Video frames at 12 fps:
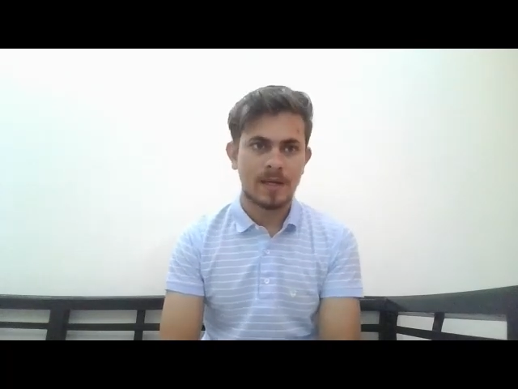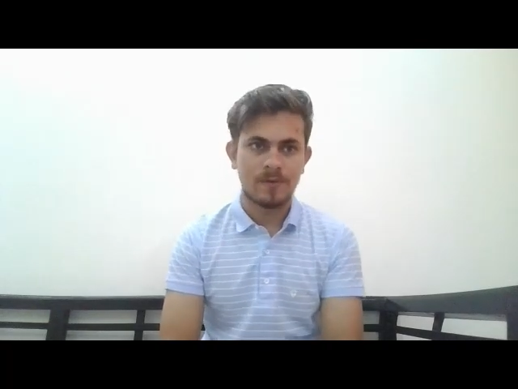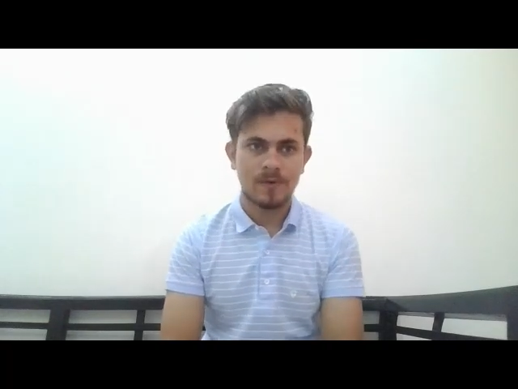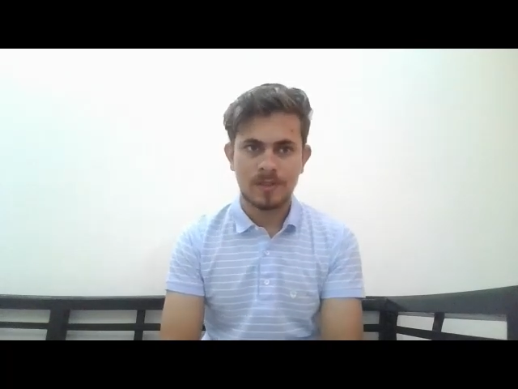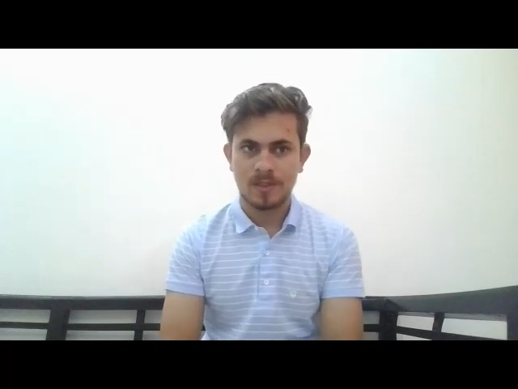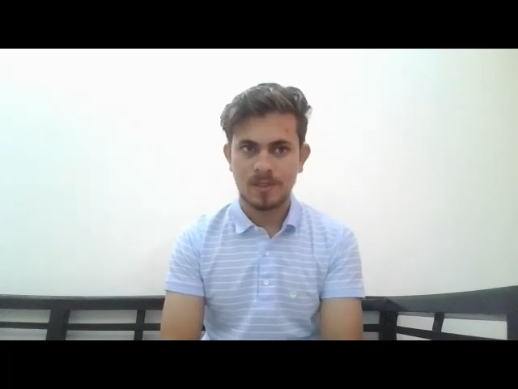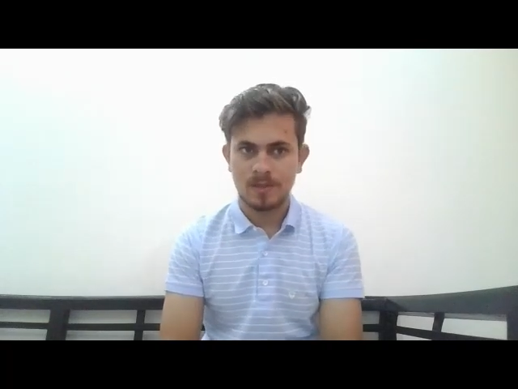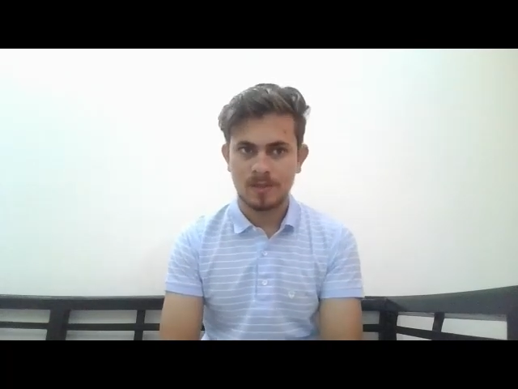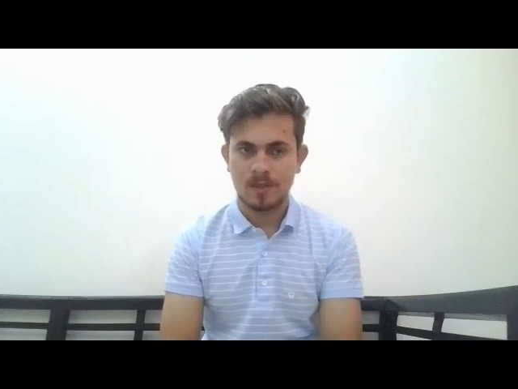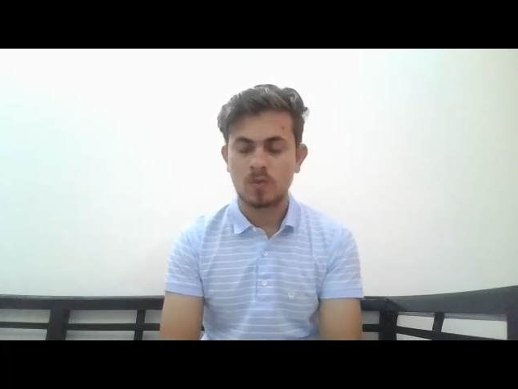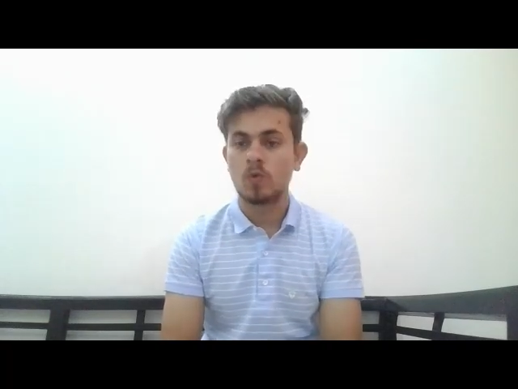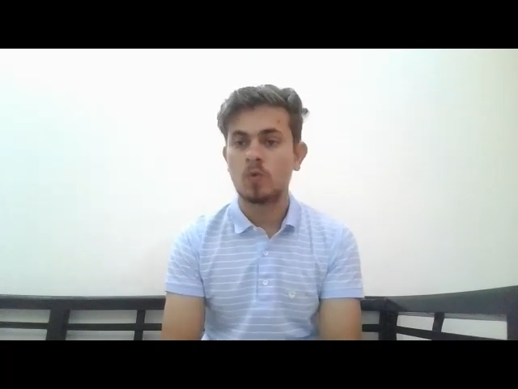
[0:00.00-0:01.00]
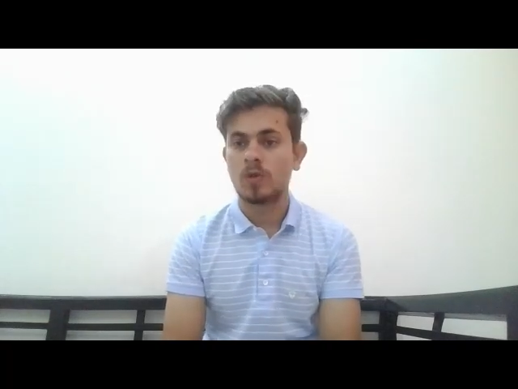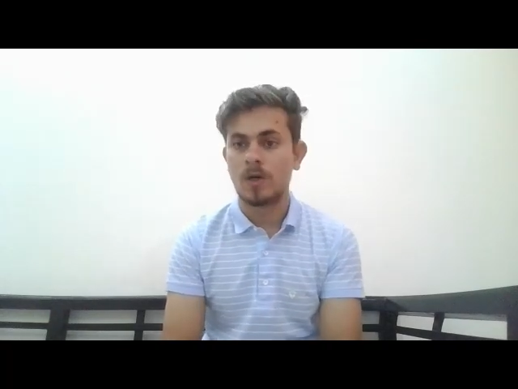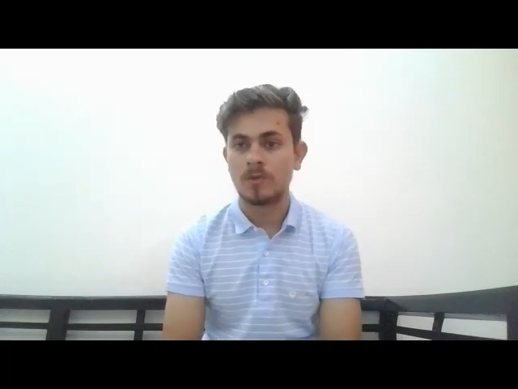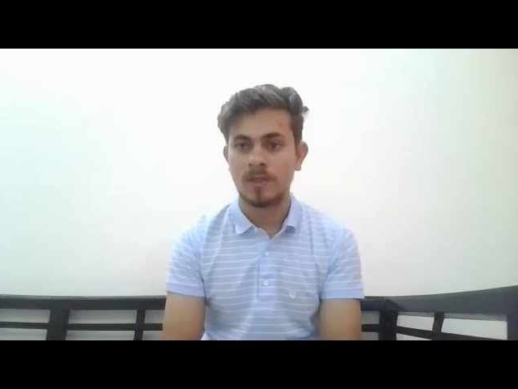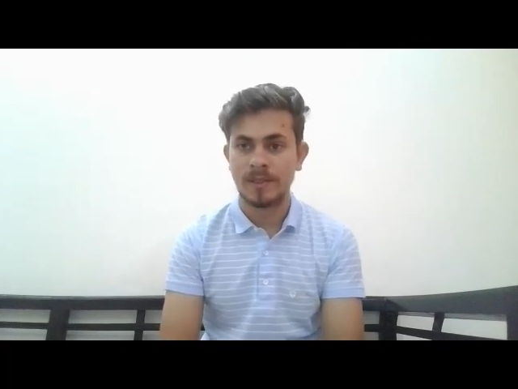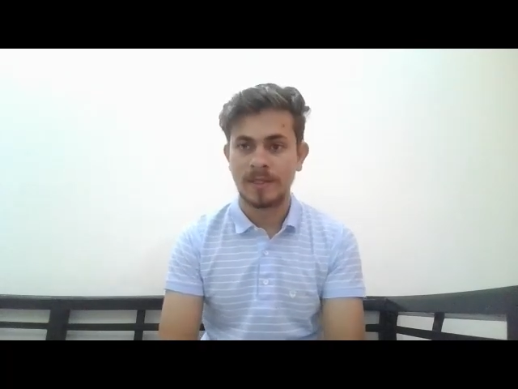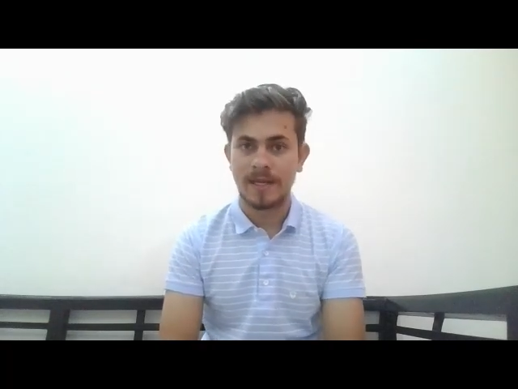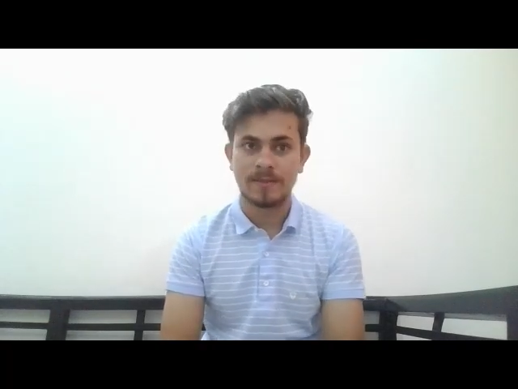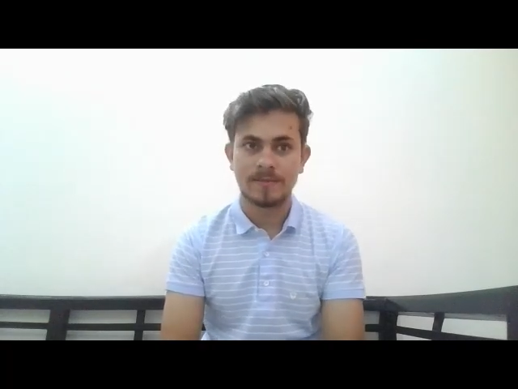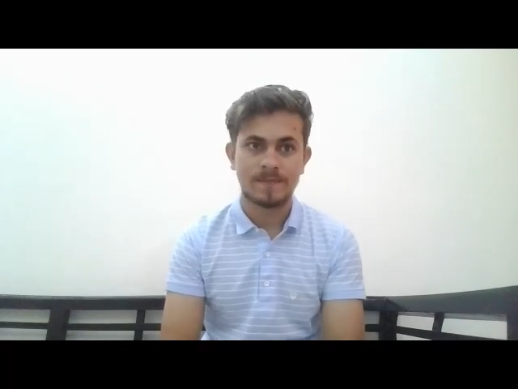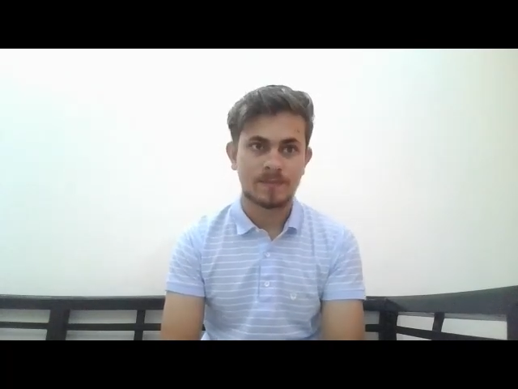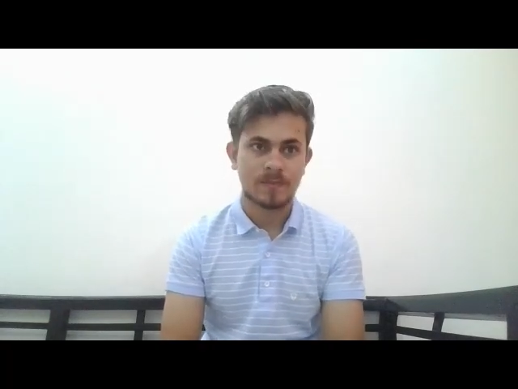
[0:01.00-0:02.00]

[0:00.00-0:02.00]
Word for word: conviction is a 2010